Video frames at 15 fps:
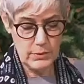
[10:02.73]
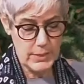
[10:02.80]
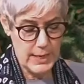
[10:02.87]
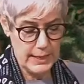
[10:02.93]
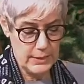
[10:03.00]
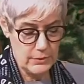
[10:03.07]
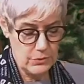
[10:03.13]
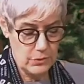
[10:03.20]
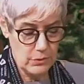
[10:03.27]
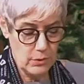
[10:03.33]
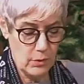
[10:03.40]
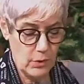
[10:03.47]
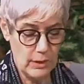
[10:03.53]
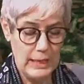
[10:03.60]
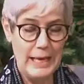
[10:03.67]
danger
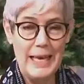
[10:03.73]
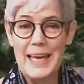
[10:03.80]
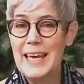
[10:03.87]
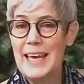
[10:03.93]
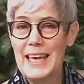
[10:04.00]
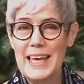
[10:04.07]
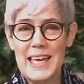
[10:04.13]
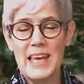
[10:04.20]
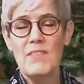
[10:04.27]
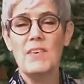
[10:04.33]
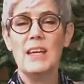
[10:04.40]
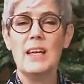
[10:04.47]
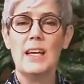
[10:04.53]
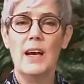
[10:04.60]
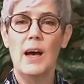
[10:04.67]
or
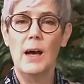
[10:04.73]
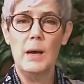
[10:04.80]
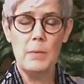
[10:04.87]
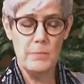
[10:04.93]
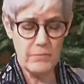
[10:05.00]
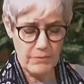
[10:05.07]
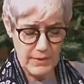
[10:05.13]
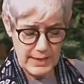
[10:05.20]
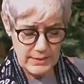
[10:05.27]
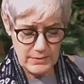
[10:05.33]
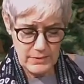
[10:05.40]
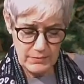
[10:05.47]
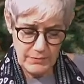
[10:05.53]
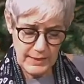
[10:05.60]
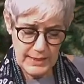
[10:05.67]
even come face
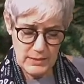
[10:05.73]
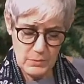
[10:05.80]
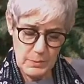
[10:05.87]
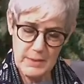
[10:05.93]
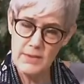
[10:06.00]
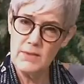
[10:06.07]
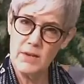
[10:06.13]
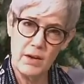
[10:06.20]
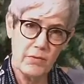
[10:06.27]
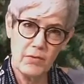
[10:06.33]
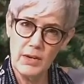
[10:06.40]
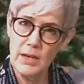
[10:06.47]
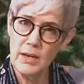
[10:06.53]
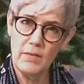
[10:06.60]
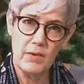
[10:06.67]
to face with the
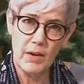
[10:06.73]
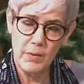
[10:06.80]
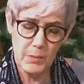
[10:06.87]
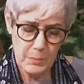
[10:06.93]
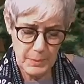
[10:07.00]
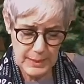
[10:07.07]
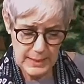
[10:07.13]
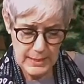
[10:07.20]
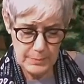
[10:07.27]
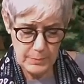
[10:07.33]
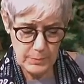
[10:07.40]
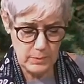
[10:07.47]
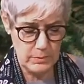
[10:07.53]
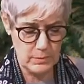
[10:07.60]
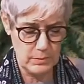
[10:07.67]
suffering of other
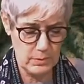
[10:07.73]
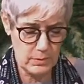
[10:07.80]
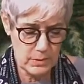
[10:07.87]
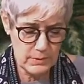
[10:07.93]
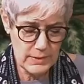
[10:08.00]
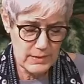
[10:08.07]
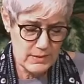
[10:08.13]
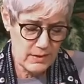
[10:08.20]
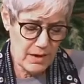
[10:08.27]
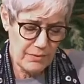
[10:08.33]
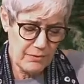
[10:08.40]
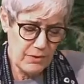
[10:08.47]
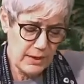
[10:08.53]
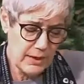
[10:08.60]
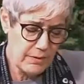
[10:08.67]
people or the
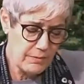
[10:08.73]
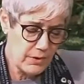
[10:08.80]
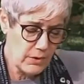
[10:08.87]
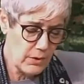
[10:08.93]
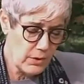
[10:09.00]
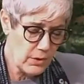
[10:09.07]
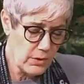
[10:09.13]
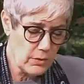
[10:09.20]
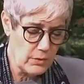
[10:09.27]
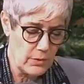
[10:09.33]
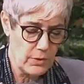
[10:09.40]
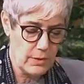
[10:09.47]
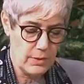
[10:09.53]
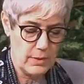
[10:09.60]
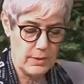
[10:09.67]
suffering of the
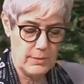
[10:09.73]
earth.